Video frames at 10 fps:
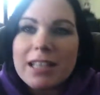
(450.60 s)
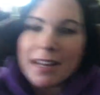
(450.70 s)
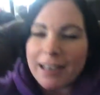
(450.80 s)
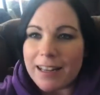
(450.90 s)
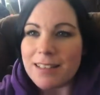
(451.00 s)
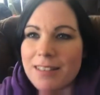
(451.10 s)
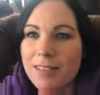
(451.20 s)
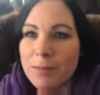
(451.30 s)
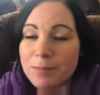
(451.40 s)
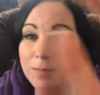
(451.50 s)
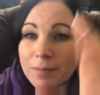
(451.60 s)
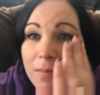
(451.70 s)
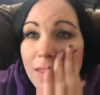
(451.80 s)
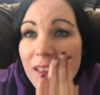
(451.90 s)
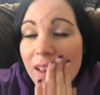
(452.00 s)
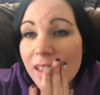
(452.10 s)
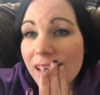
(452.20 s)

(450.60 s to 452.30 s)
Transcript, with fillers: is kind of nice. And